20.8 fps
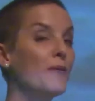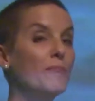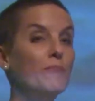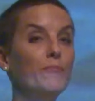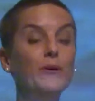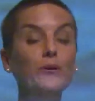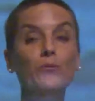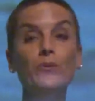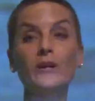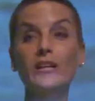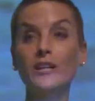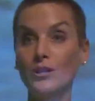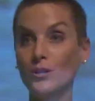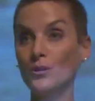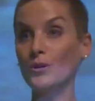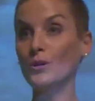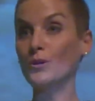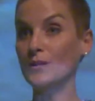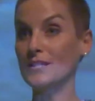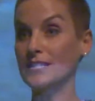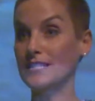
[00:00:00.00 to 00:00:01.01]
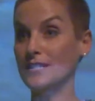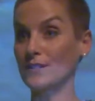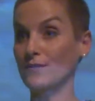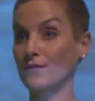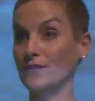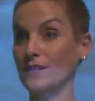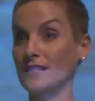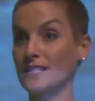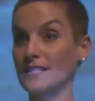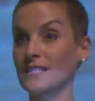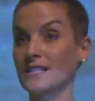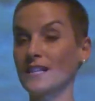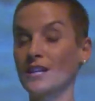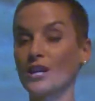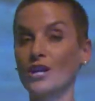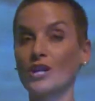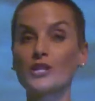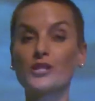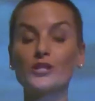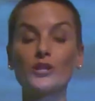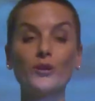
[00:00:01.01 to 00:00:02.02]
But we knew it was different.
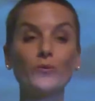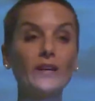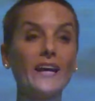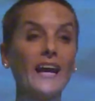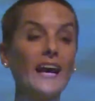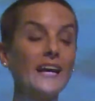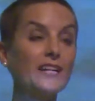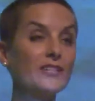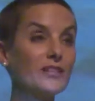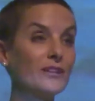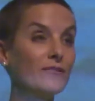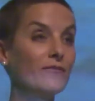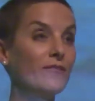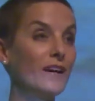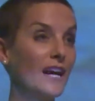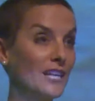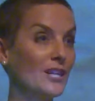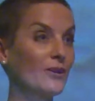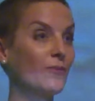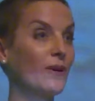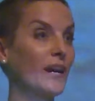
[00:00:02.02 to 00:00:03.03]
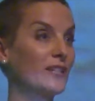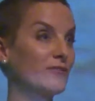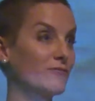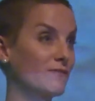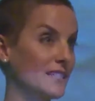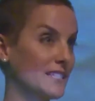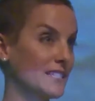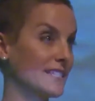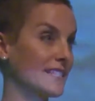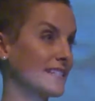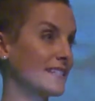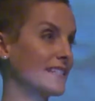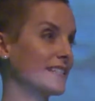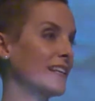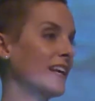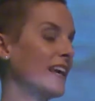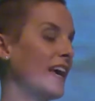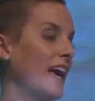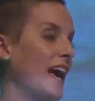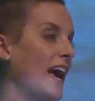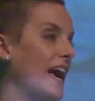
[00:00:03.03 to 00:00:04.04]
So we had to evaluate risks
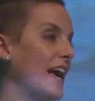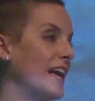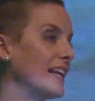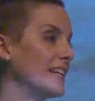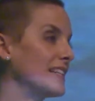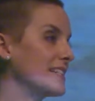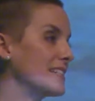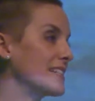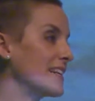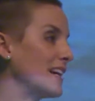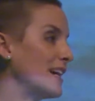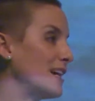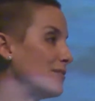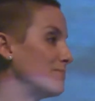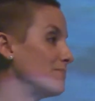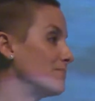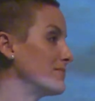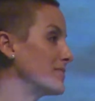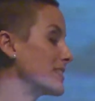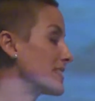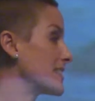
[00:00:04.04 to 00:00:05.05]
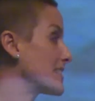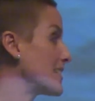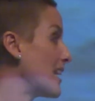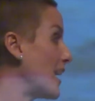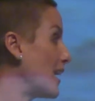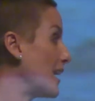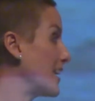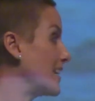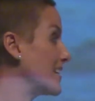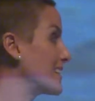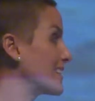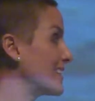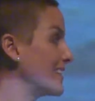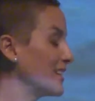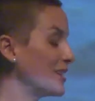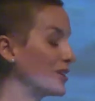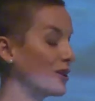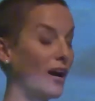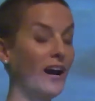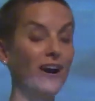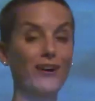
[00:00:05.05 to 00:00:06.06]
and decide
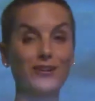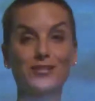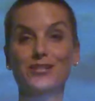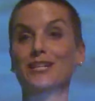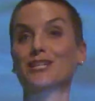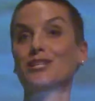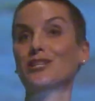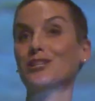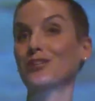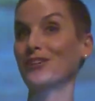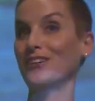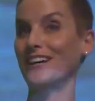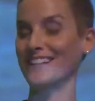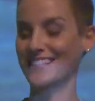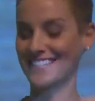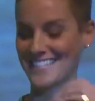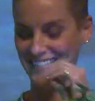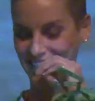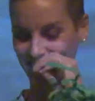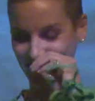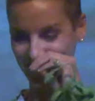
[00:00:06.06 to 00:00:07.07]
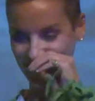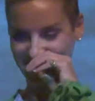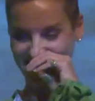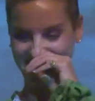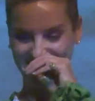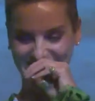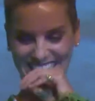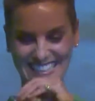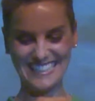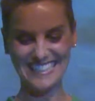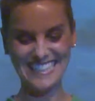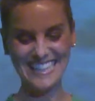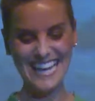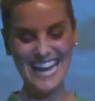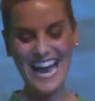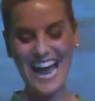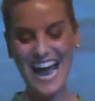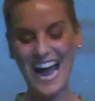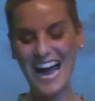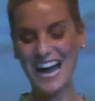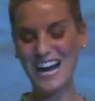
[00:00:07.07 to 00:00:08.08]
how to insure ourselves.
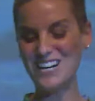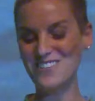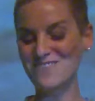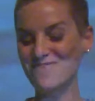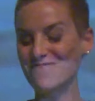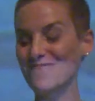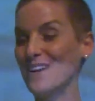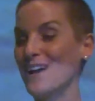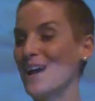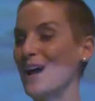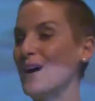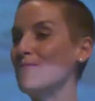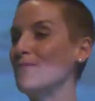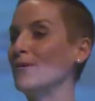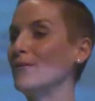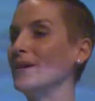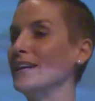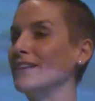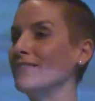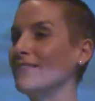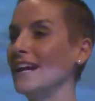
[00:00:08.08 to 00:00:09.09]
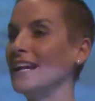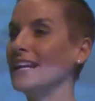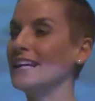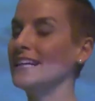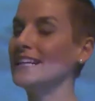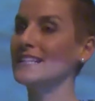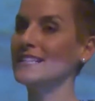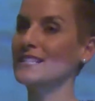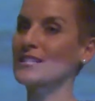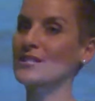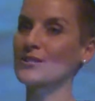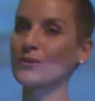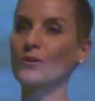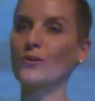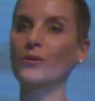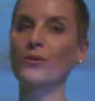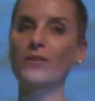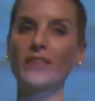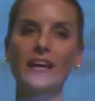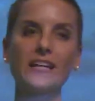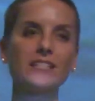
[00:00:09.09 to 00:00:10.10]
But we really
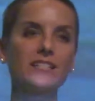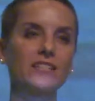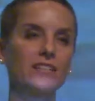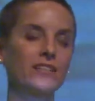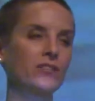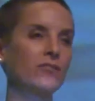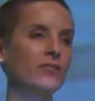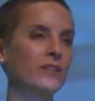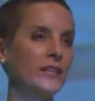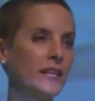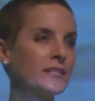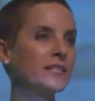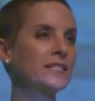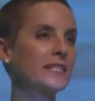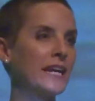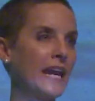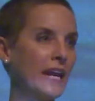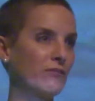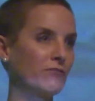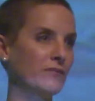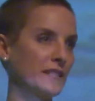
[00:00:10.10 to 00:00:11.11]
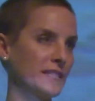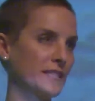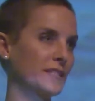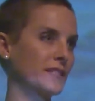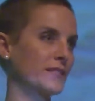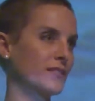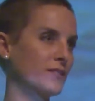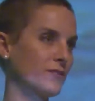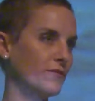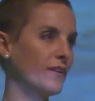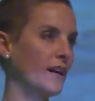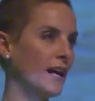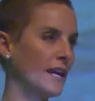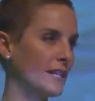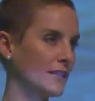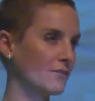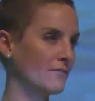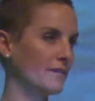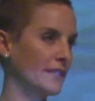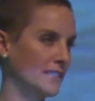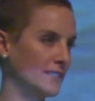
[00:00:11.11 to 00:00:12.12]
saw that you need to take risks to find
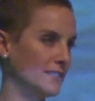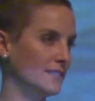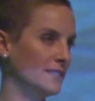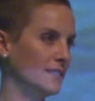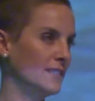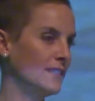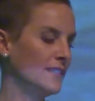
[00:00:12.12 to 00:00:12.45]
the real.